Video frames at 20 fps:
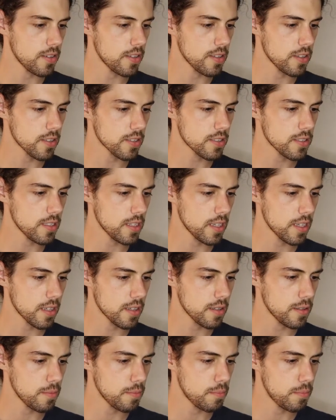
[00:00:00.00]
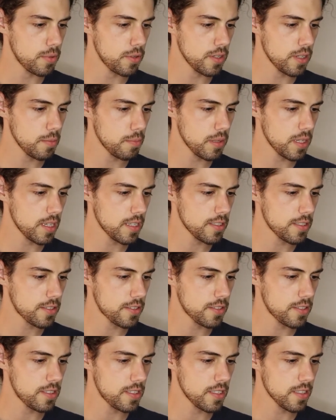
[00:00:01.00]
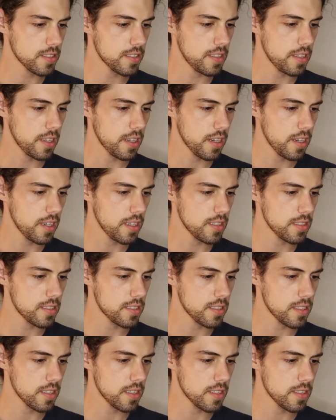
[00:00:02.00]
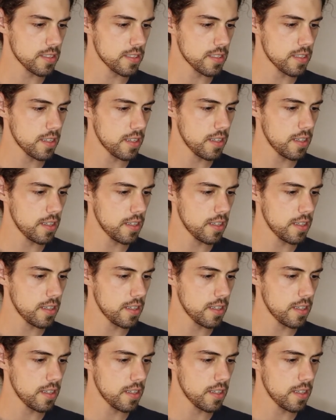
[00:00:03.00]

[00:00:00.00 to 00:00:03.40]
right, it looks like Booty Blaster 69 says,